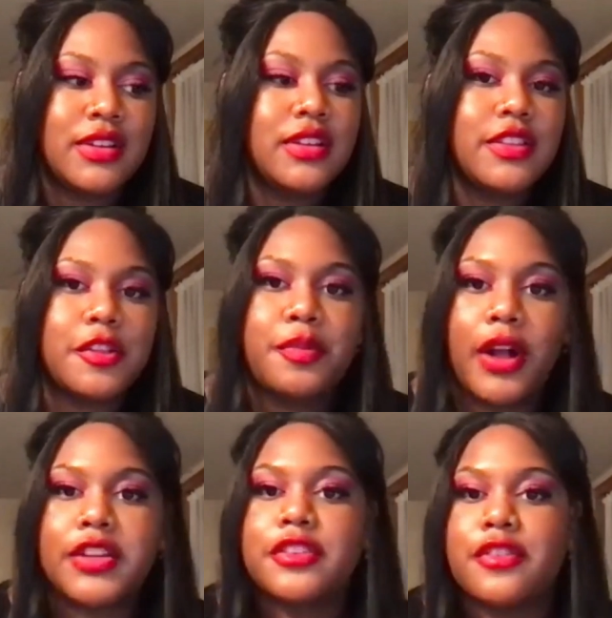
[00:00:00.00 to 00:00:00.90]
this
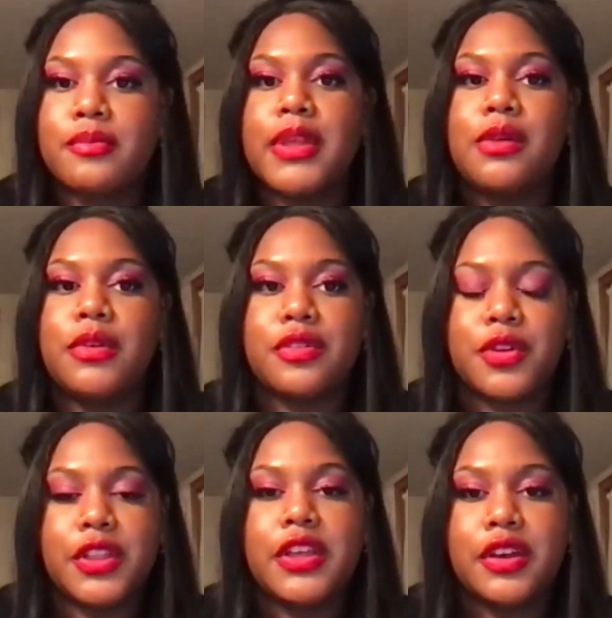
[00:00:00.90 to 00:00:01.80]
project for me was a
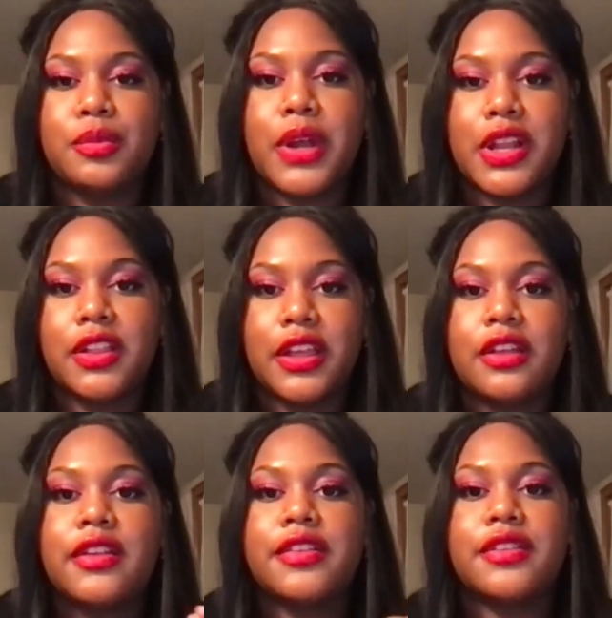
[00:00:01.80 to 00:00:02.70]
really good way to like
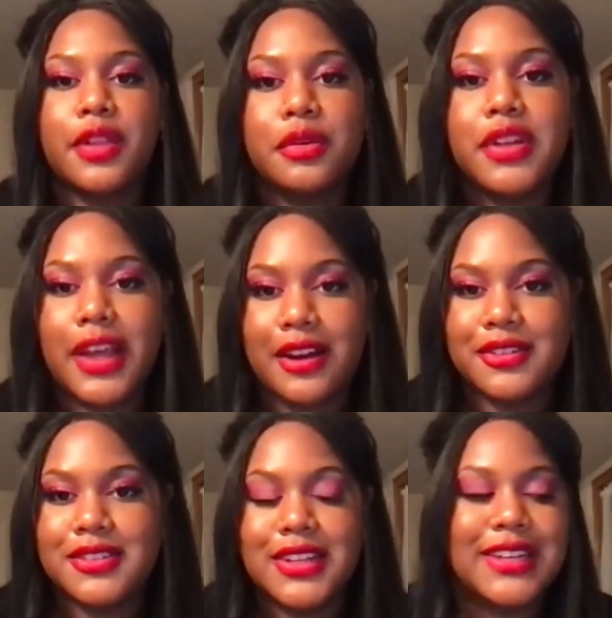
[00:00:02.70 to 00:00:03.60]
slow down,